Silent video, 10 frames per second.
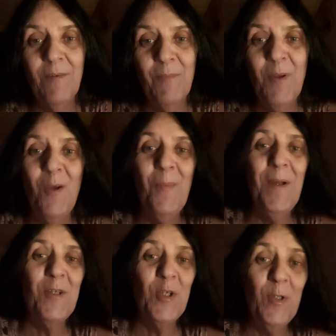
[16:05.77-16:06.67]
But all
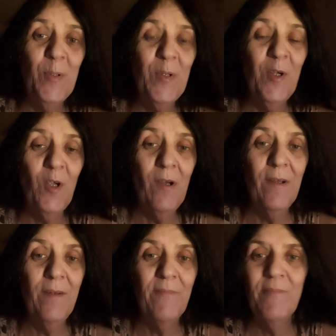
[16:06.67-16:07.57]
my children are
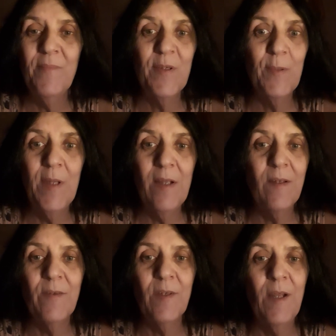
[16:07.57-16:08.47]
gone, so that
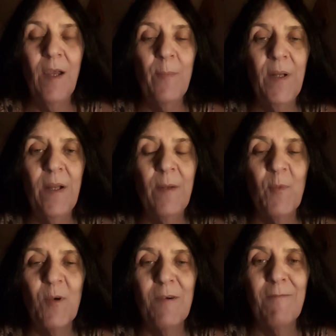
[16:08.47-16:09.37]
doesn't happen
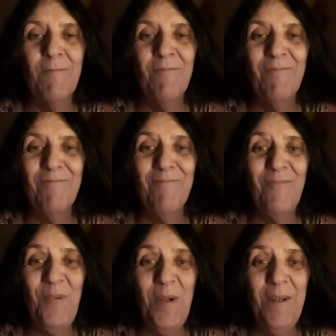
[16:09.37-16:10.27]
anymore.
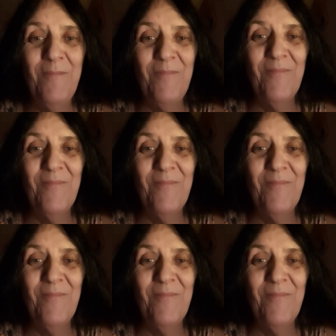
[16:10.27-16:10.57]
Right?